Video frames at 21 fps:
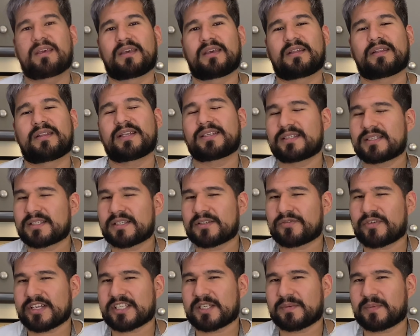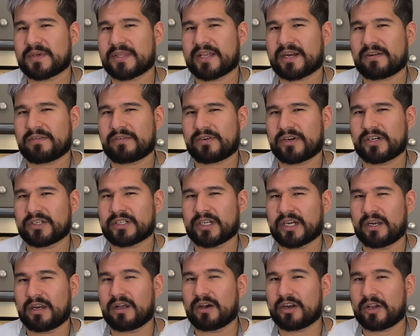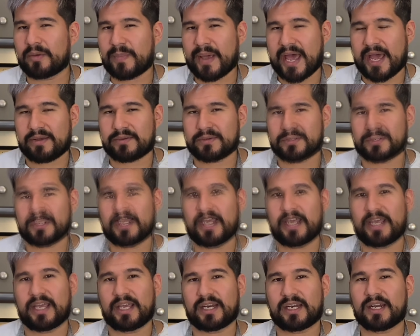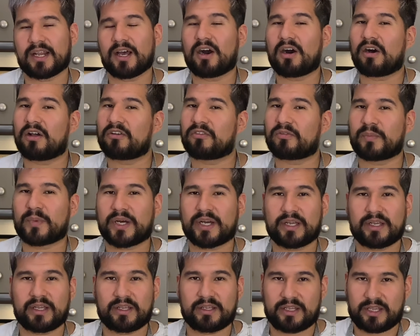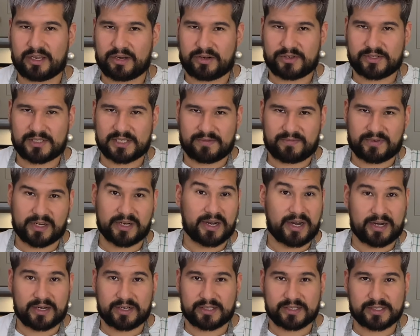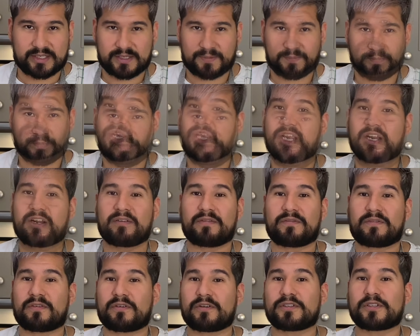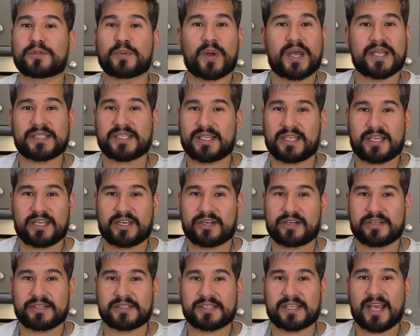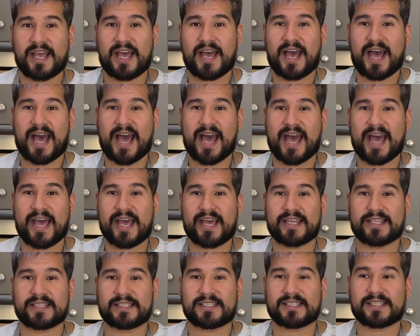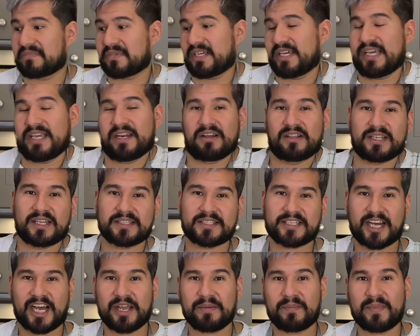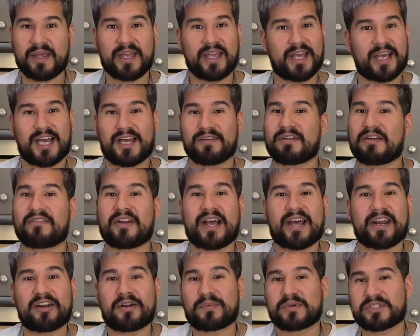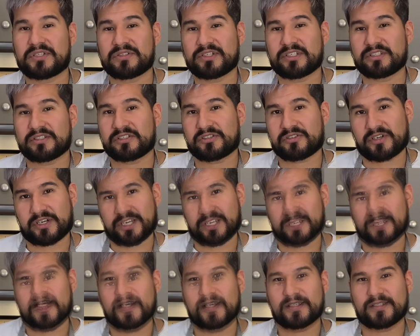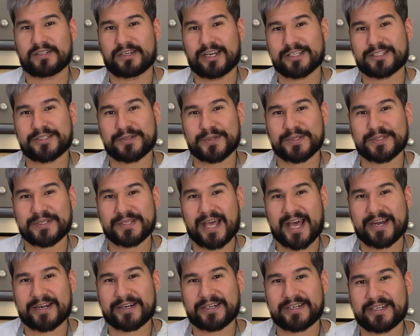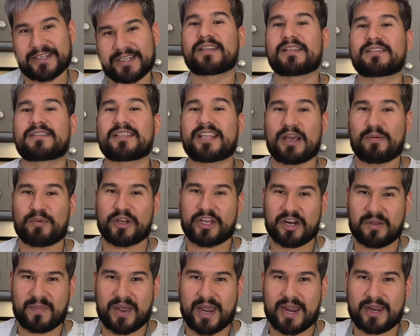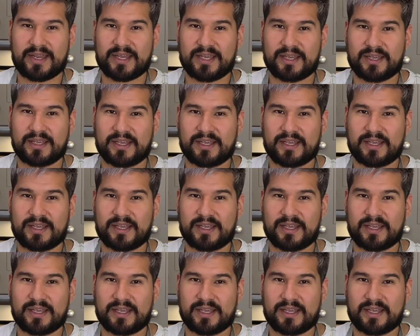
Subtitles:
This is a recipe that I've heard a lot about in all of my years living in Ireland. I've been here for 20 years and in all that time, I've never had an opportunity to try it. So let's do it together. Today we're going to make